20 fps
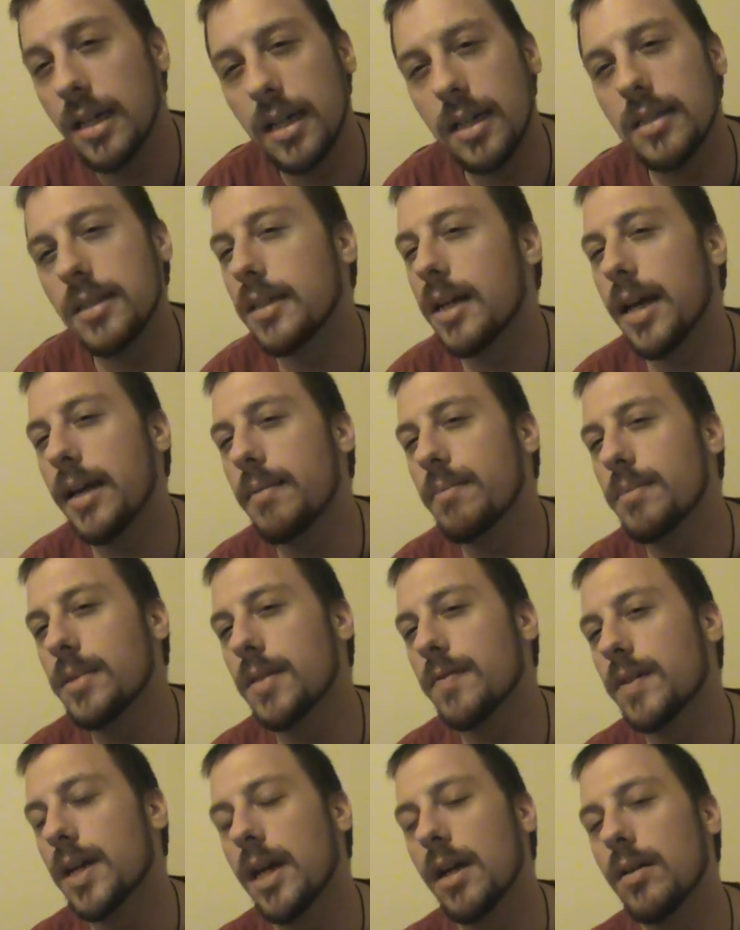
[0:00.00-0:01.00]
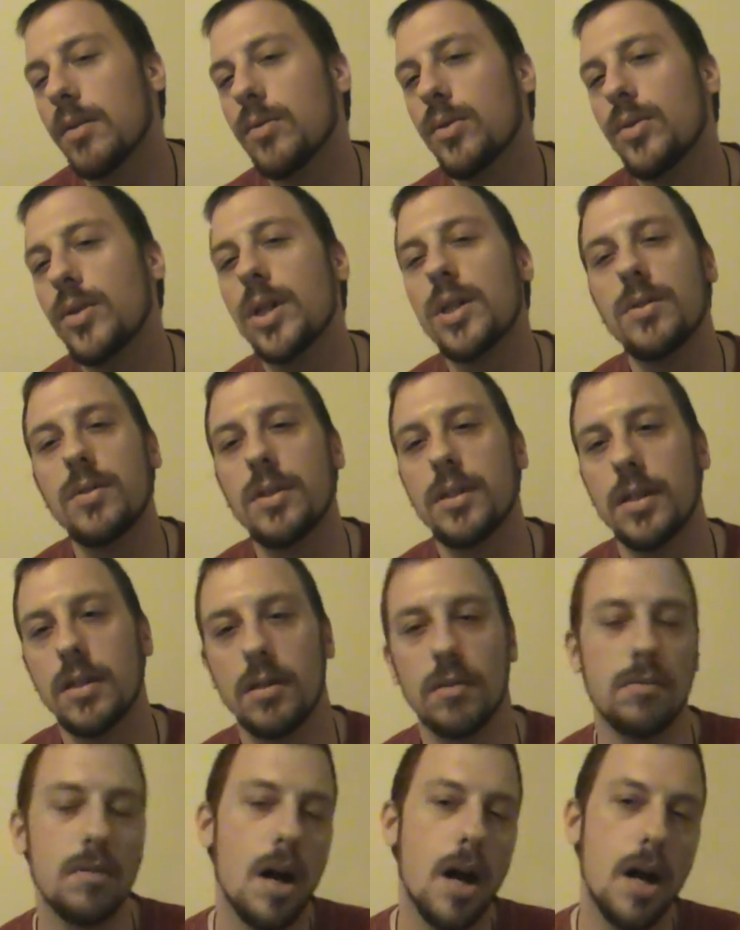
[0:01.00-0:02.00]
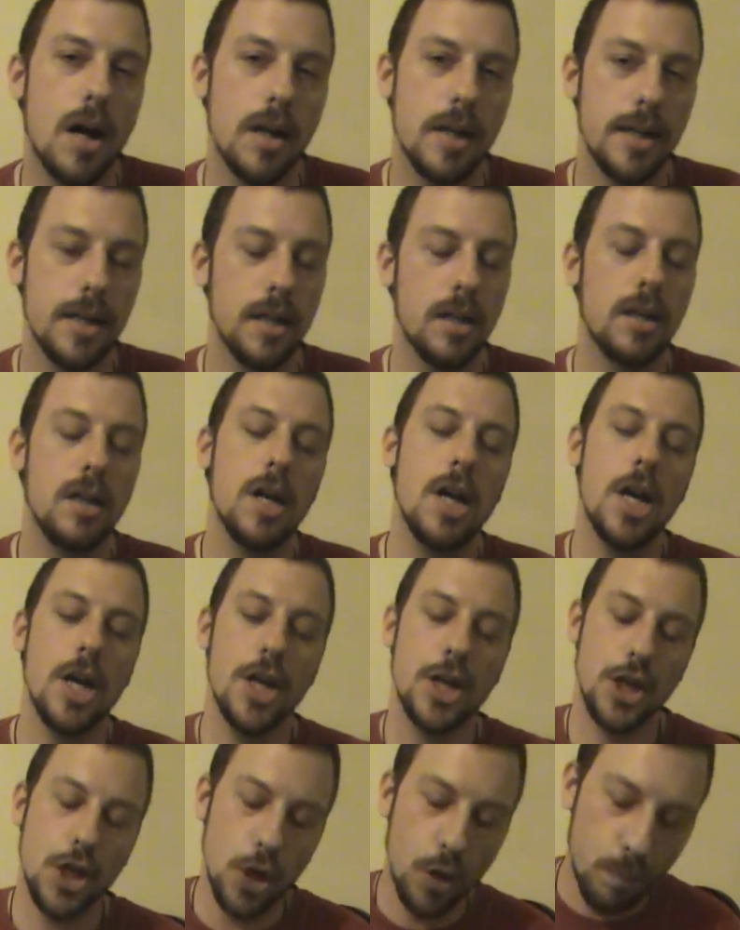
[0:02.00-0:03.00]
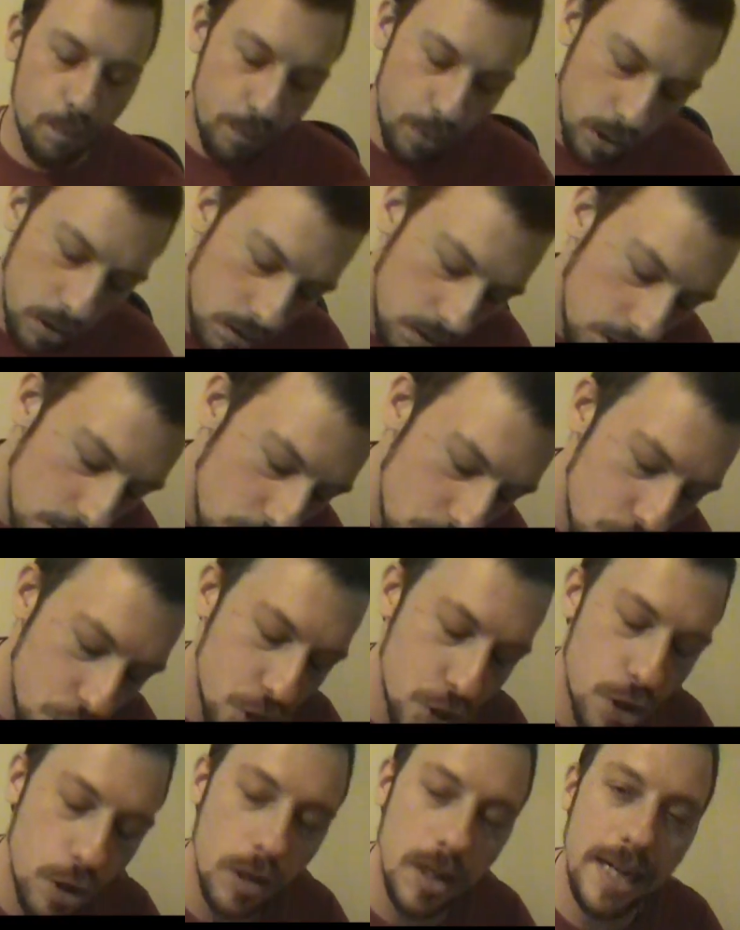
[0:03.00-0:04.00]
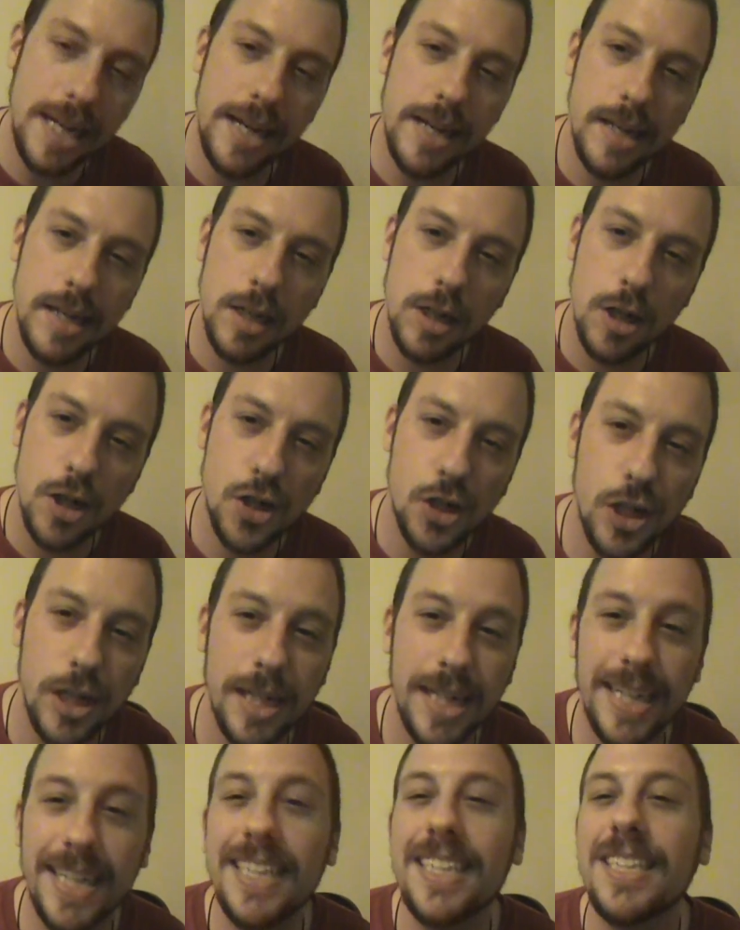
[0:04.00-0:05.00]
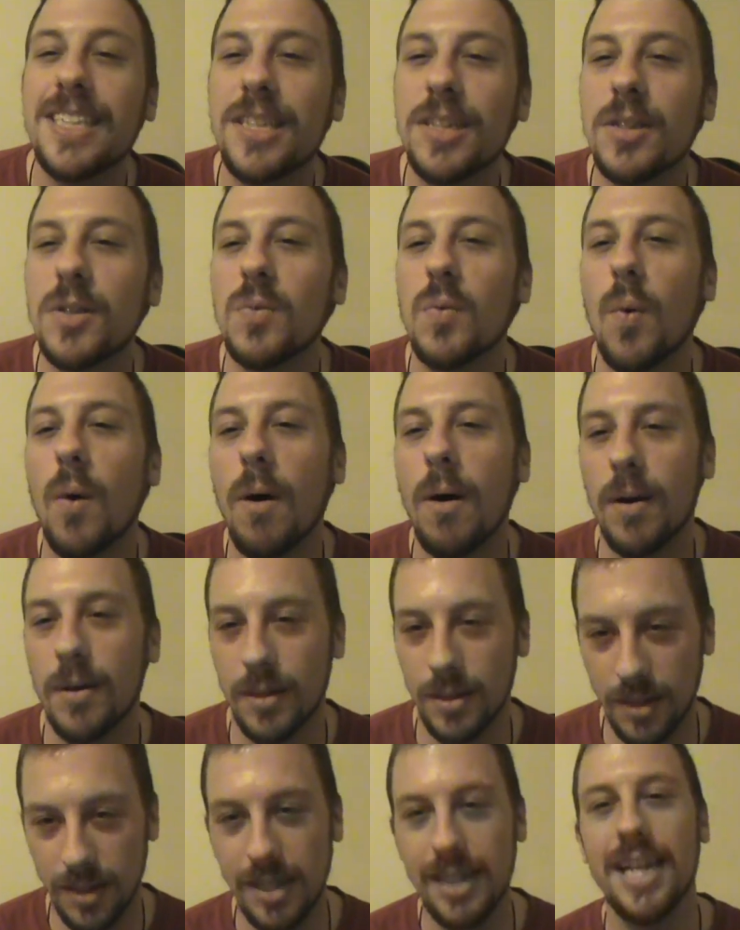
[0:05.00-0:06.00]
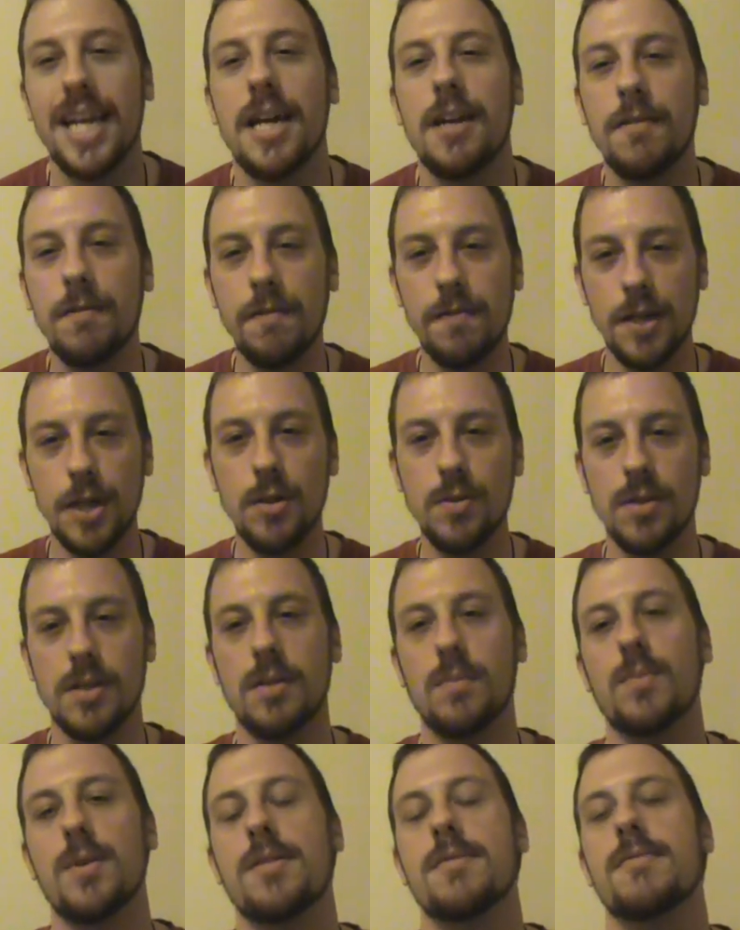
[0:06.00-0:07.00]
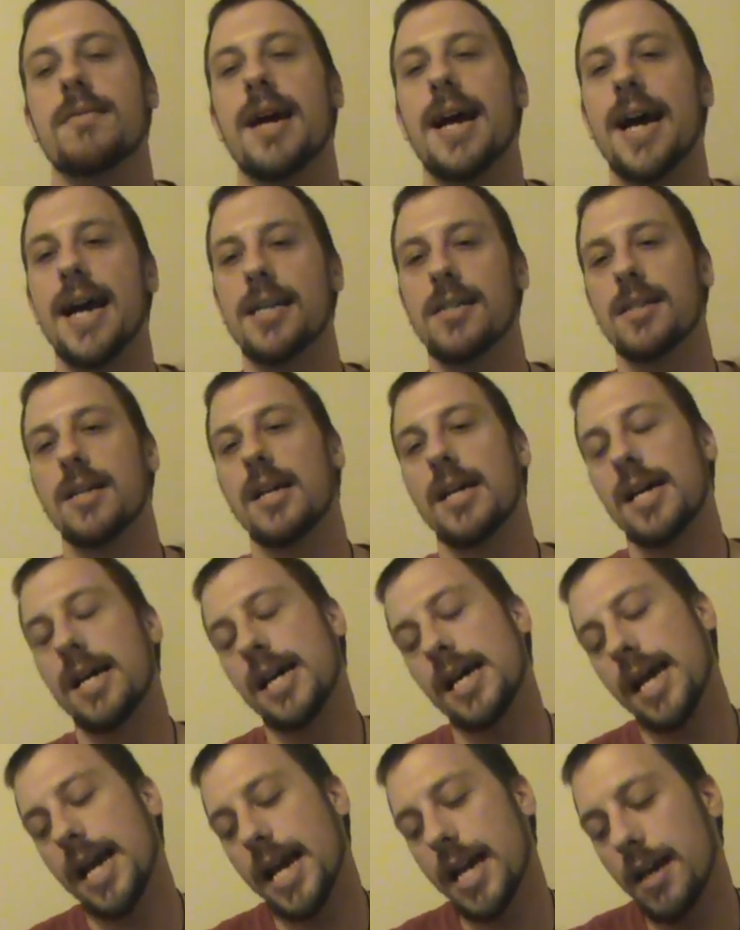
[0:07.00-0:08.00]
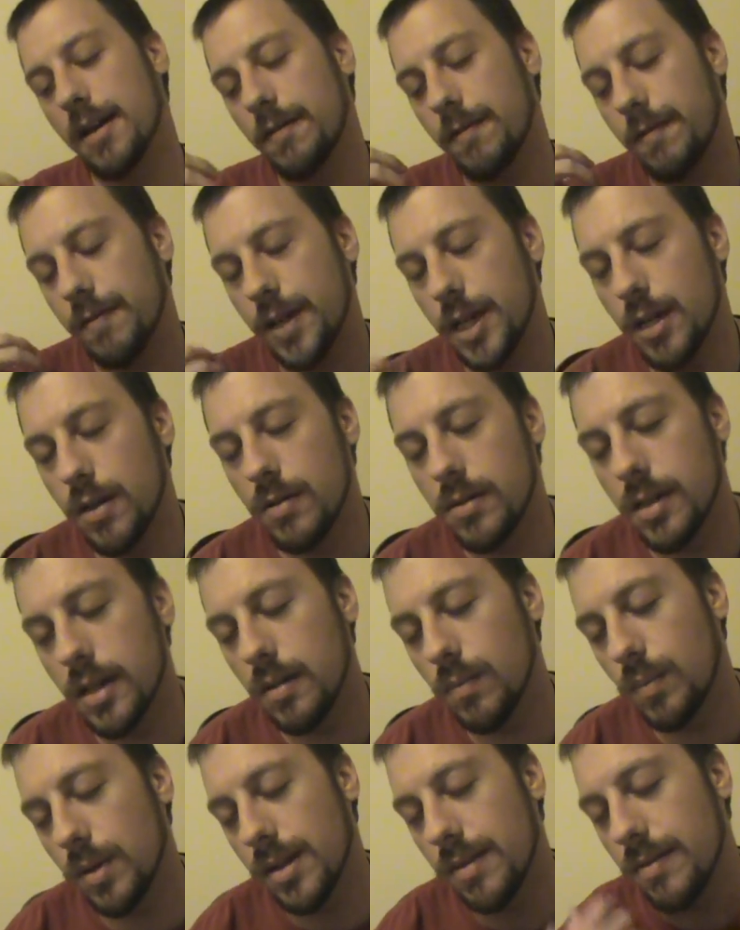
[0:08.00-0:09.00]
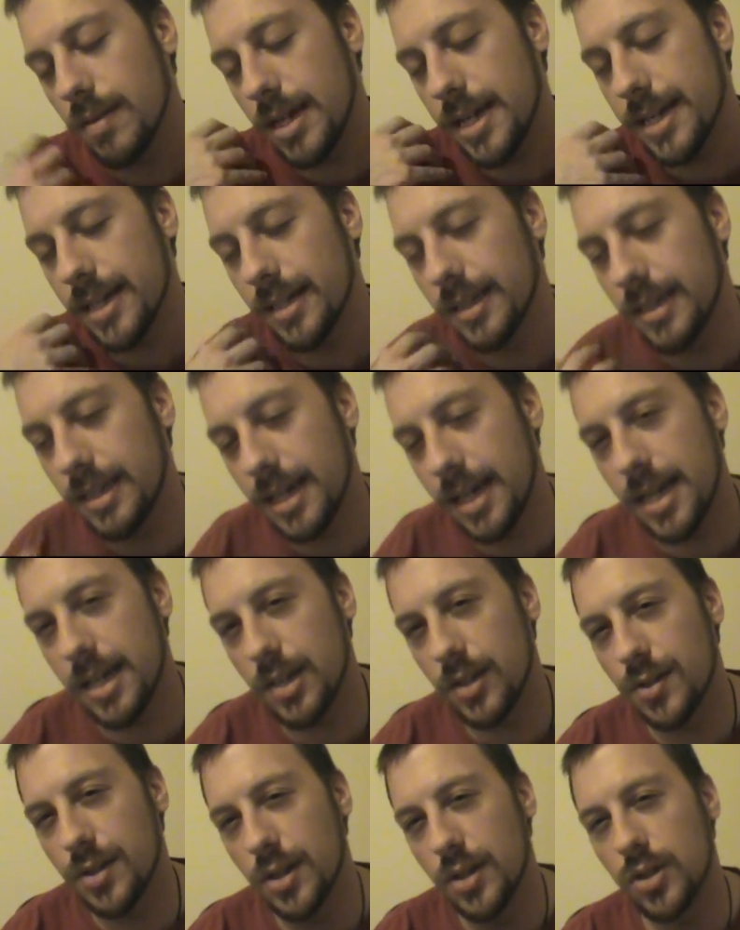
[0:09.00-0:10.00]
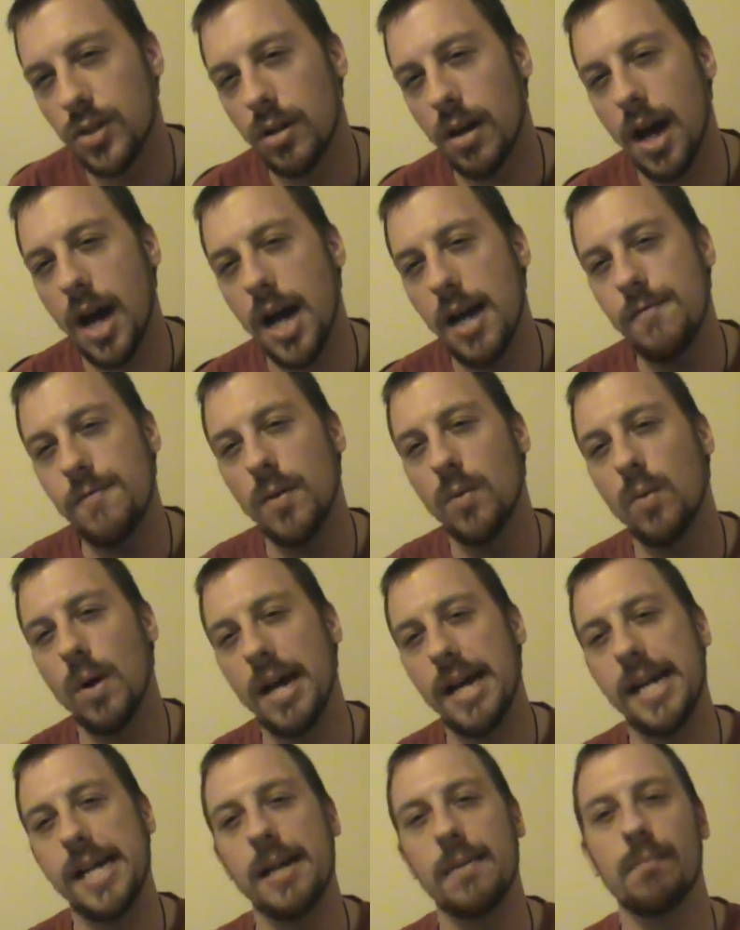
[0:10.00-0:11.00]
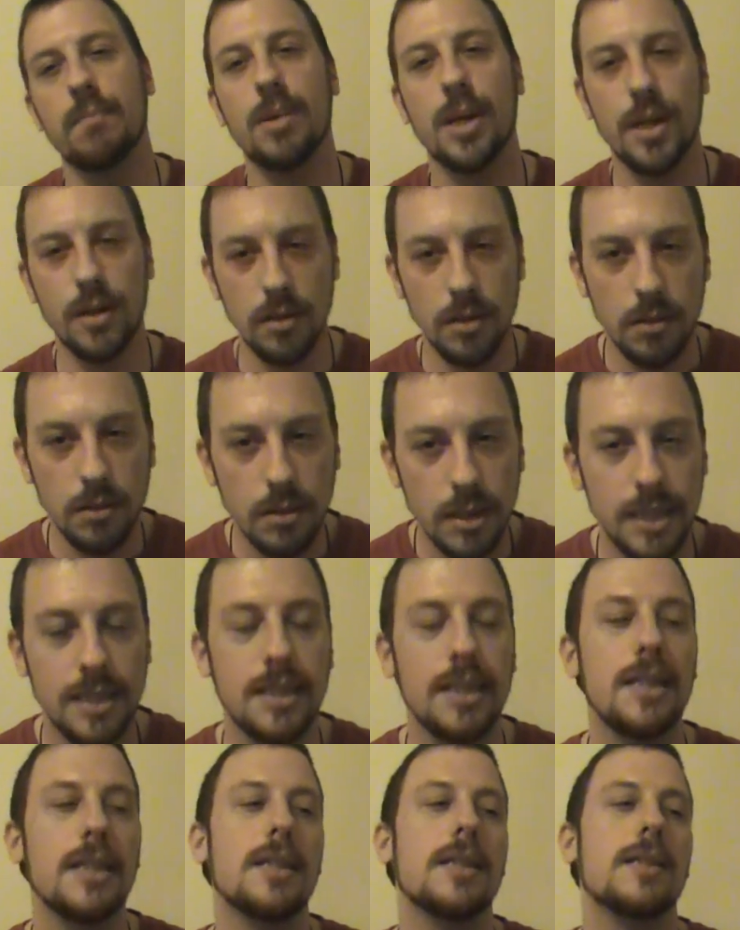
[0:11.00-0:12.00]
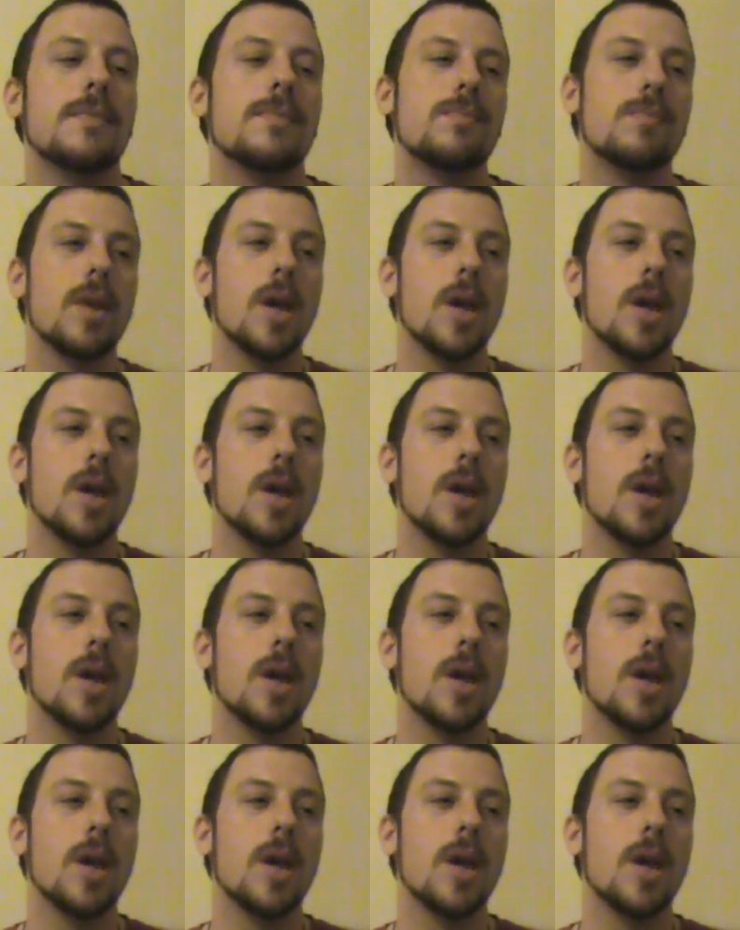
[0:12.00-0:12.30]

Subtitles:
In the names of Cernunnos and Aradia. You push your energy into the water, infuse it with that, and infuse it with the intent to drive away impurity.